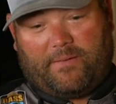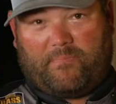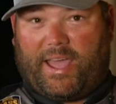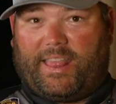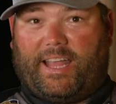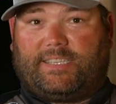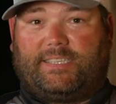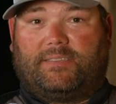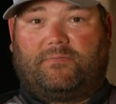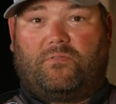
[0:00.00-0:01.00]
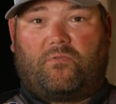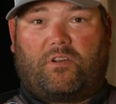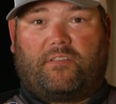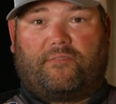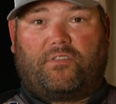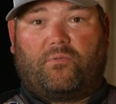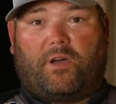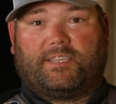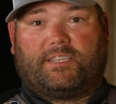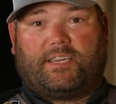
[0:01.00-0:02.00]
man, that's one of the few
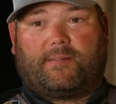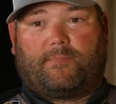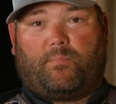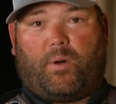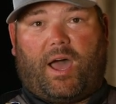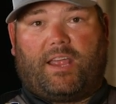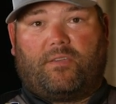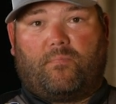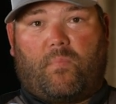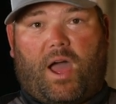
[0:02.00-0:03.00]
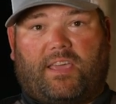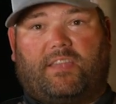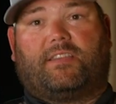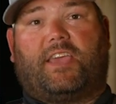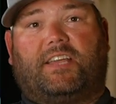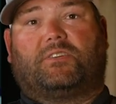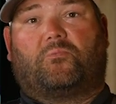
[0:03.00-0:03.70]
ways to get them to bite. You might can catch a